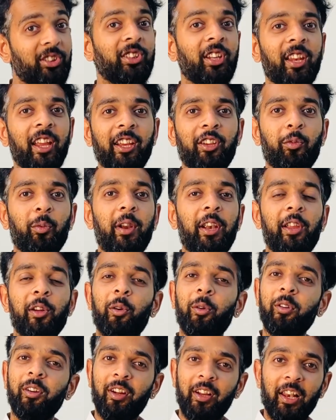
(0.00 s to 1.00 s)
the next
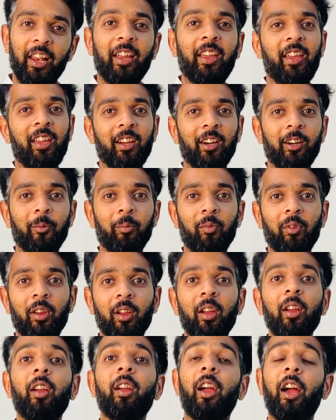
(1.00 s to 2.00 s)
video, click here.
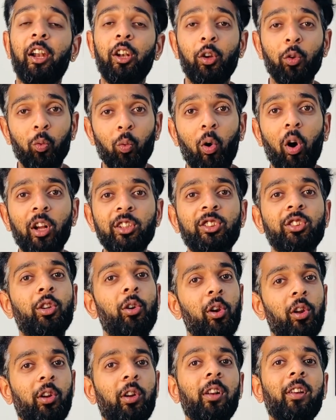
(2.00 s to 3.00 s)
And to watch
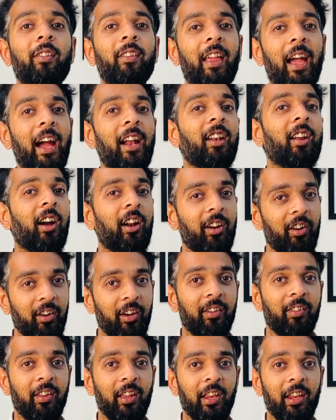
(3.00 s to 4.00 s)
Gurukul's CAT
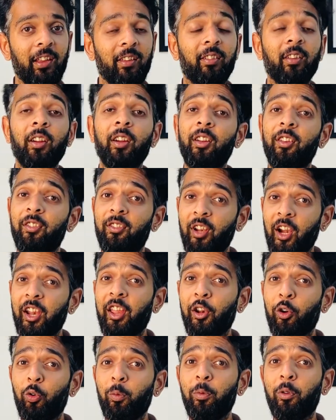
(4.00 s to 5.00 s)
100 series,
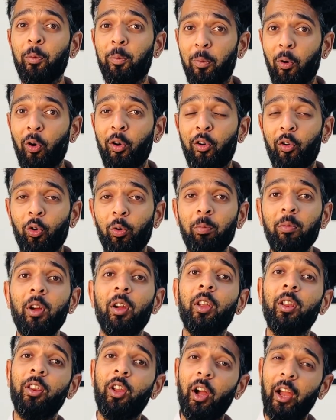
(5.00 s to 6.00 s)
study room to boardroom,
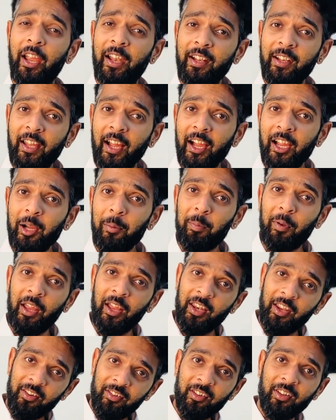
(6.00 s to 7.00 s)
the entire
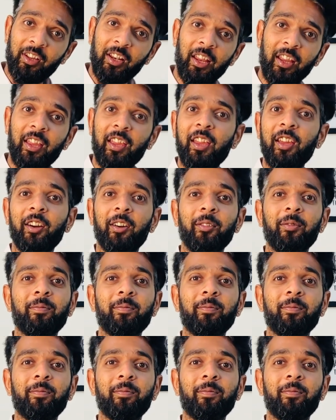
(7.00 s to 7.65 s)
playlist, click here.